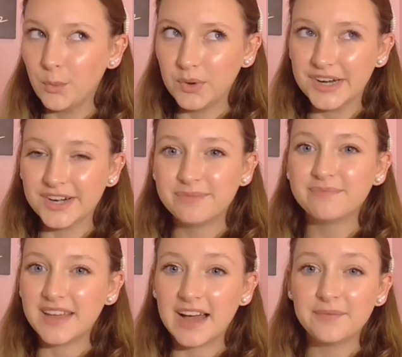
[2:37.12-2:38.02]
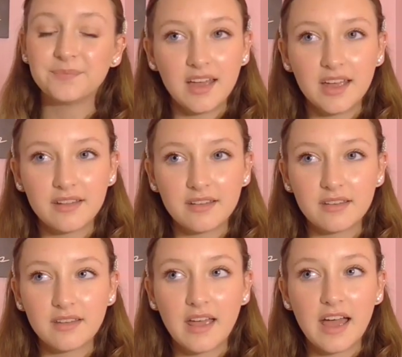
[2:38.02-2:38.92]
Weird, yeah.
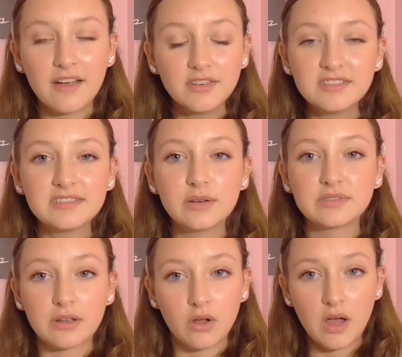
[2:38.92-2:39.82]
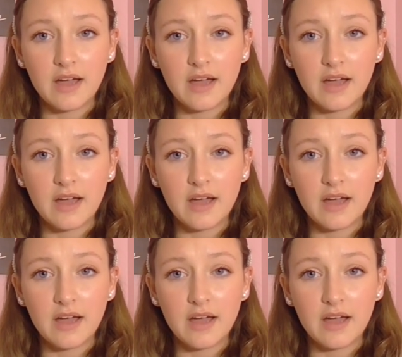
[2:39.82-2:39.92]
And ever since I was little,